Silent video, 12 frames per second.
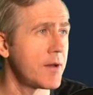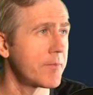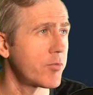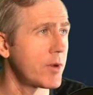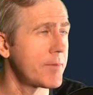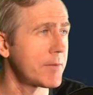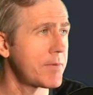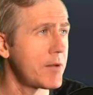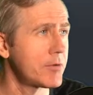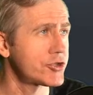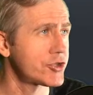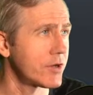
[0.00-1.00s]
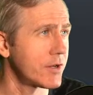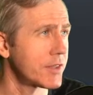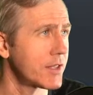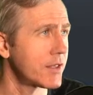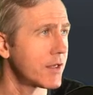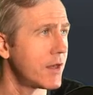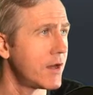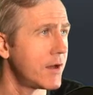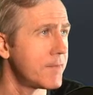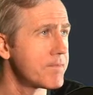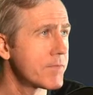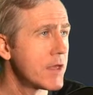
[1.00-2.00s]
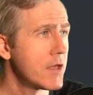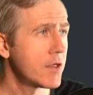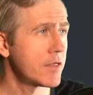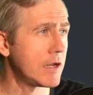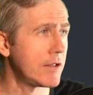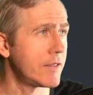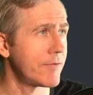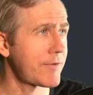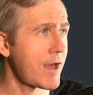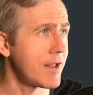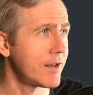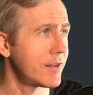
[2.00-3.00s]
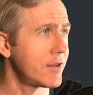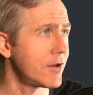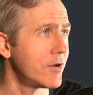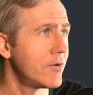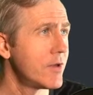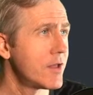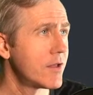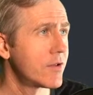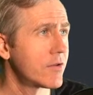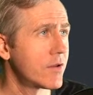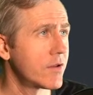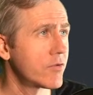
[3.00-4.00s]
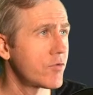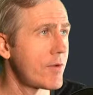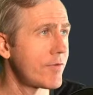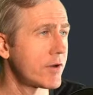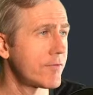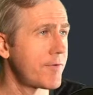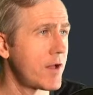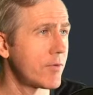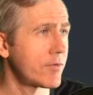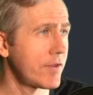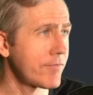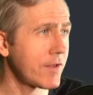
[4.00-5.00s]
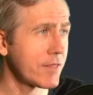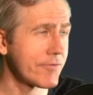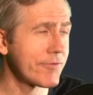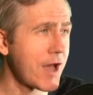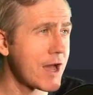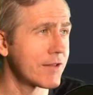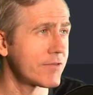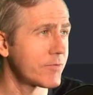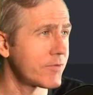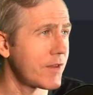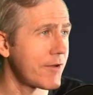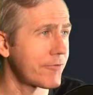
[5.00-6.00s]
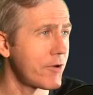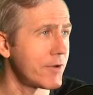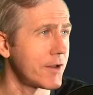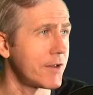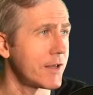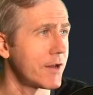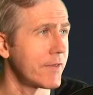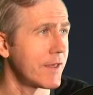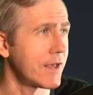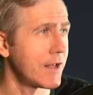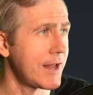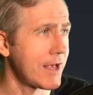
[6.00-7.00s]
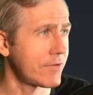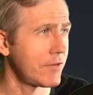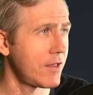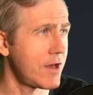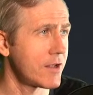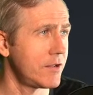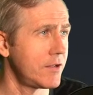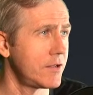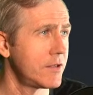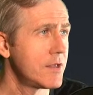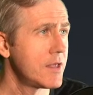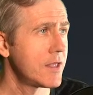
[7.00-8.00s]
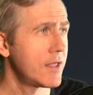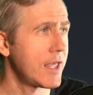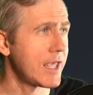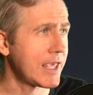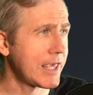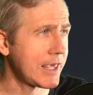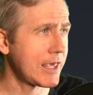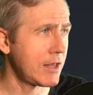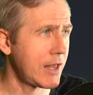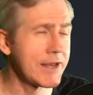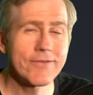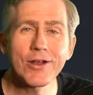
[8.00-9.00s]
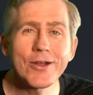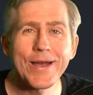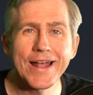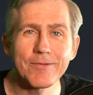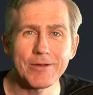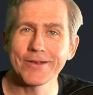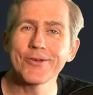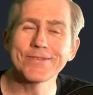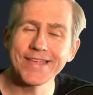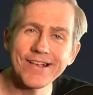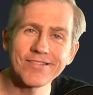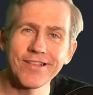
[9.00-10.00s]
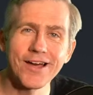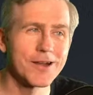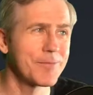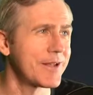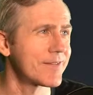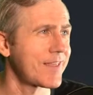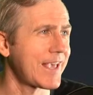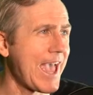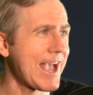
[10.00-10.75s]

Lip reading: pretty big publisher, I think. They've got, 1,200 followers. They've got some stuff going on here. They got Axolotl. I never know how to. I know it's Axolotl, but it's like